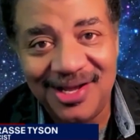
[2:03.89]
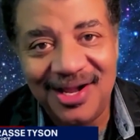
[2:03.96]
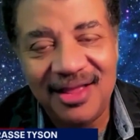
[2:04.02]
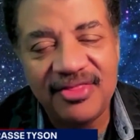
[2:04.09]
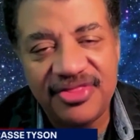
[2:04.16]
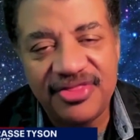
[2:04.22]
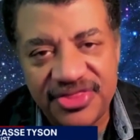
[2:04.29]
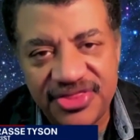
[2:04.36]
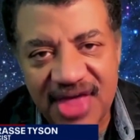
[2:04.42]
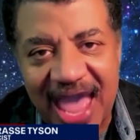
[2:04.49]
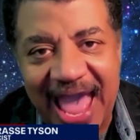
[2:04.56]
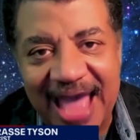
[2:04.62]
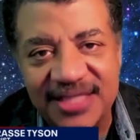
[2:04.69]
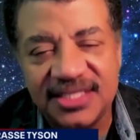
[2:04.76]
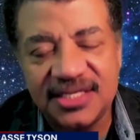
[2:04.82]
Okay.
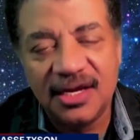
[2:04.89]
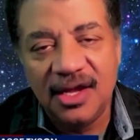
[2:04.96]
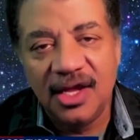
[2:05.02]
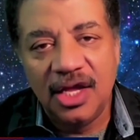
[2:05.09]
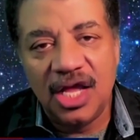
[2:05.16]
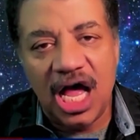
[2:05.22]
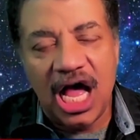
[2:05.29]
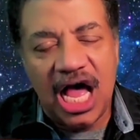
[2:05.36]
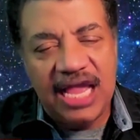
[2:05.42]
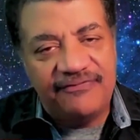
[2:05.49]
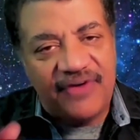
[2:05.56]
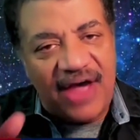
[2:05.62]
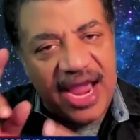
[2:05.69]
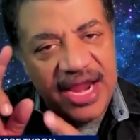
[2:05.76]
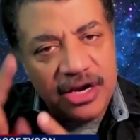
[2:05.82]
That. Uh,
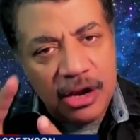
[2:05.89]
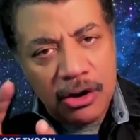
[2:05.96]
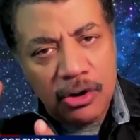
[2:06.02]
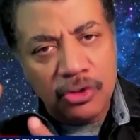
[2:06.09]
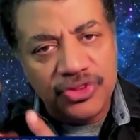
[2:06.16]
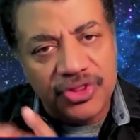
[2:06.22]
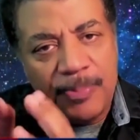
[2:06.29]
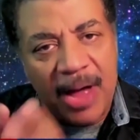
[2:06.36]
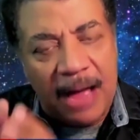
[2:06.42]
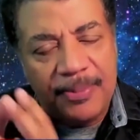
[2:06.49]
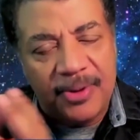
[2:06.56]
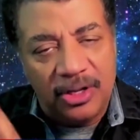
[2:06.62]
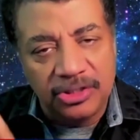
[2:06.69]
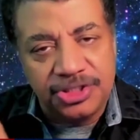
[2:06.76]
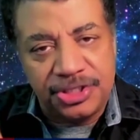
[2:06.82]
if I know the pop
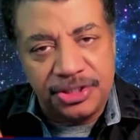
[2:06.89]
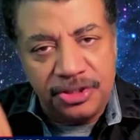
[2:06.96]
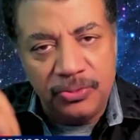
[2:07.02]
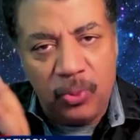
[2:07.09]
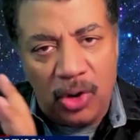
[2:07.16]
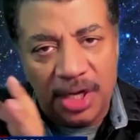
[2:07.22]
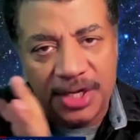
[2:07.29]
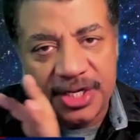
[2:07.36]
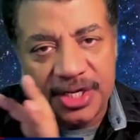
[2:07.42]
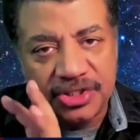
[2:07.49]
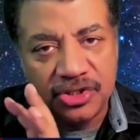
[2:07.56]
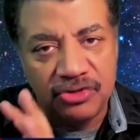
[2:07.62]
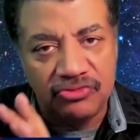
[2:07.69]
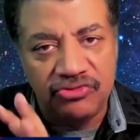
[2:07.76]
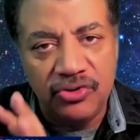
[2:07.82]
culture you walk into
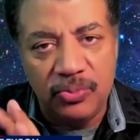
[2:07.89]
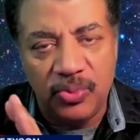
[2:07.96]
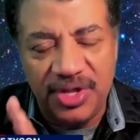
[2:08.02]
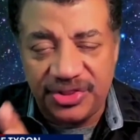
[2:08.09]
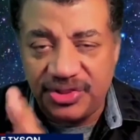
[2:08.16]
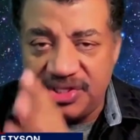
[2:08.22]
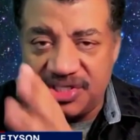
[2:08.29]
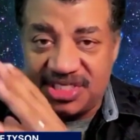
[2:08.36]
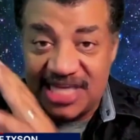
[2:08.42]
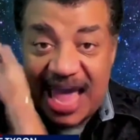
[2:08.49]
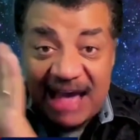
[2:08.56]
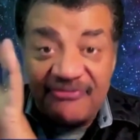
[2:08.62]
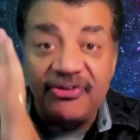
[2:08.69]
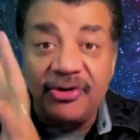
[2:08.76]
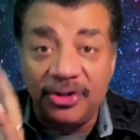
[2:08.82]
the room with, the
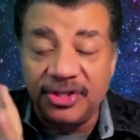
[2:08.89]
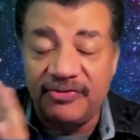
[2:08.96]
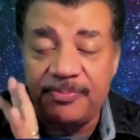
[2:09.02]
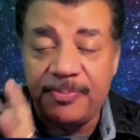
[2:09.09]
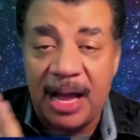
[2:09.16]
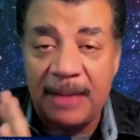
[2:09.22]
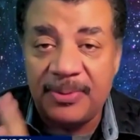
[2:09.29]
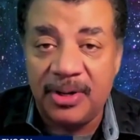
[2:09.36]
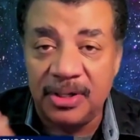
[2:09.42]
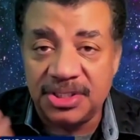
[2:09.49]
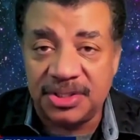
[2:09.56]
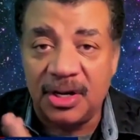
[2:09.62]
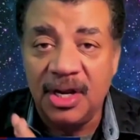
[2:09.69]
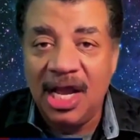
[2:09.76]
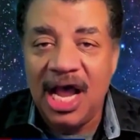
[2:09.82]
scaffold of pop
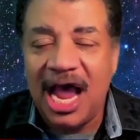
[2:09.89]
culture,